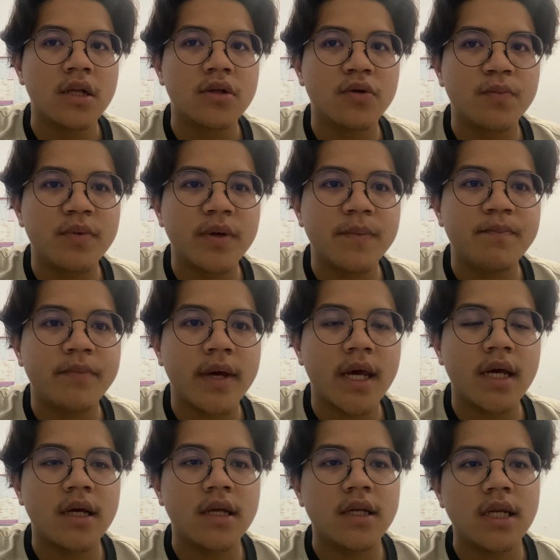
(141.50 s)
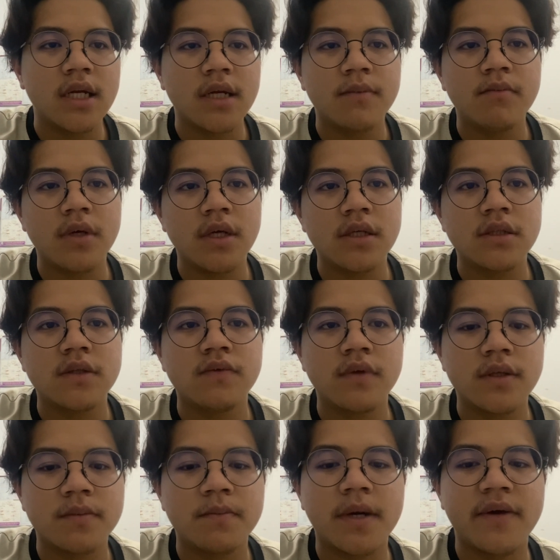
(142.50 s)
to prepare a dinner meals
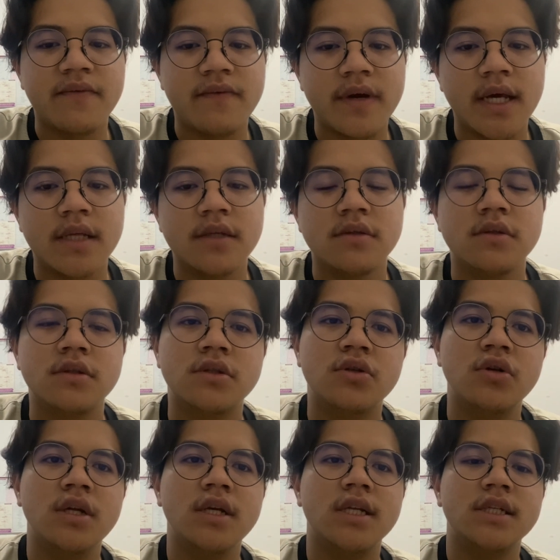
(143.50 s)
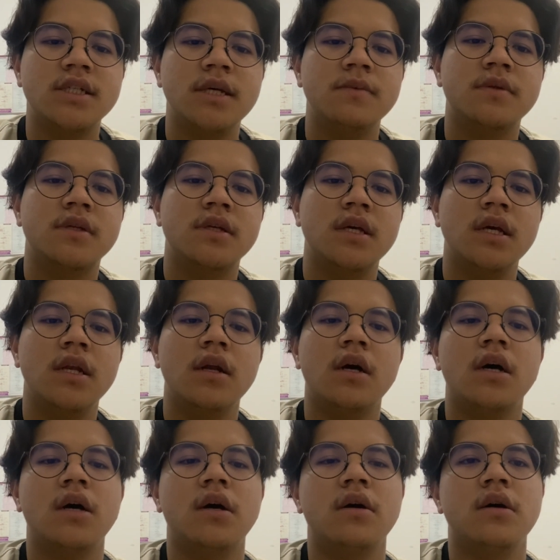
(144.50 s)
with my friends. So leadership skill
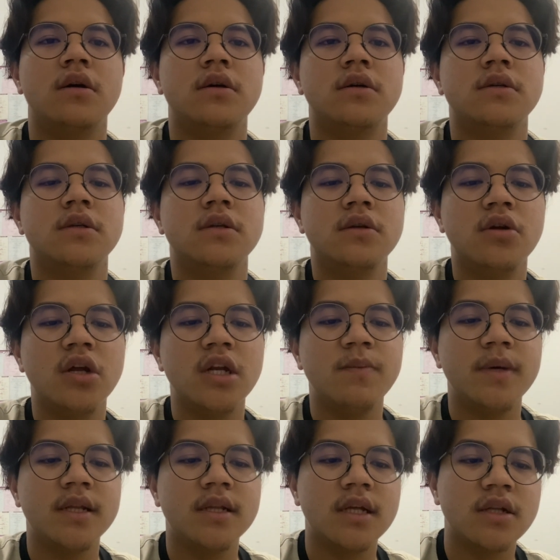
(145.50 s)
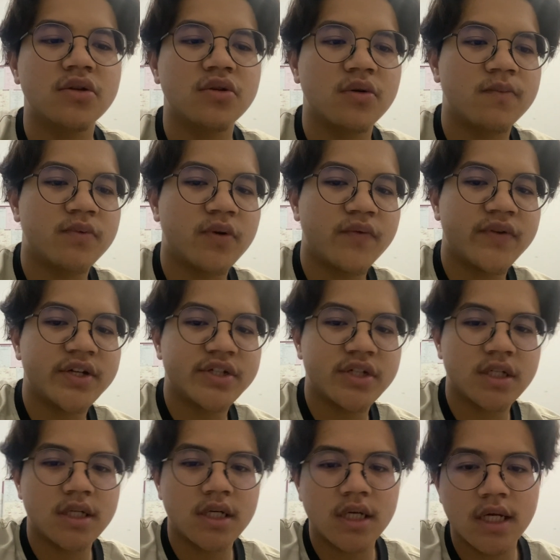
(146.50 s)
are not limited to a
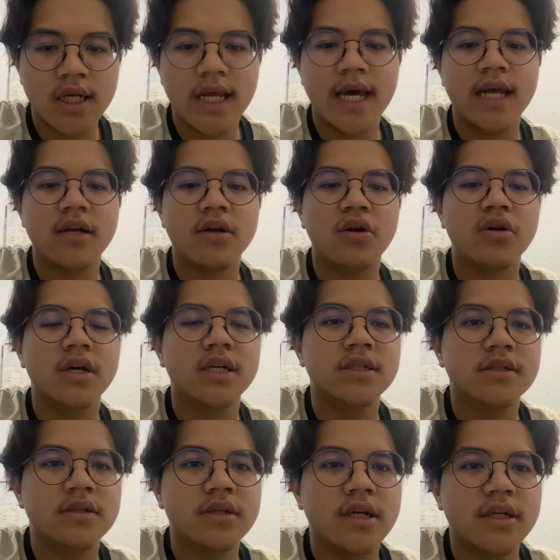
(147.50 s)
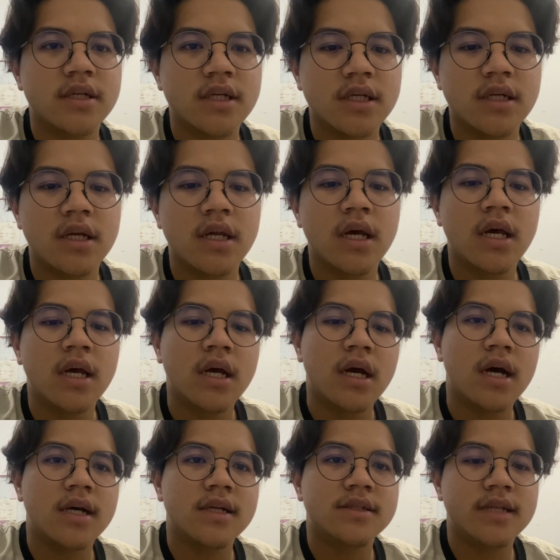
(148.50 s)
professional and organizational
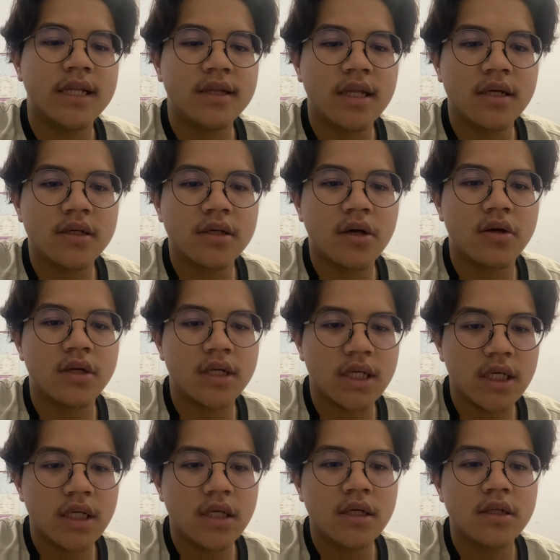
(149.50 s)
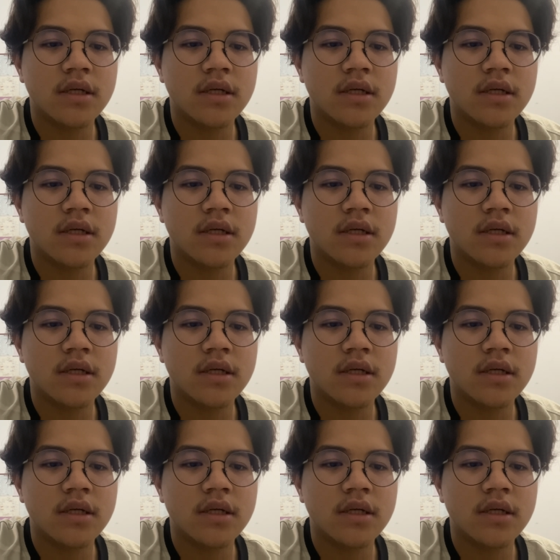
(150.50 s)
setting only.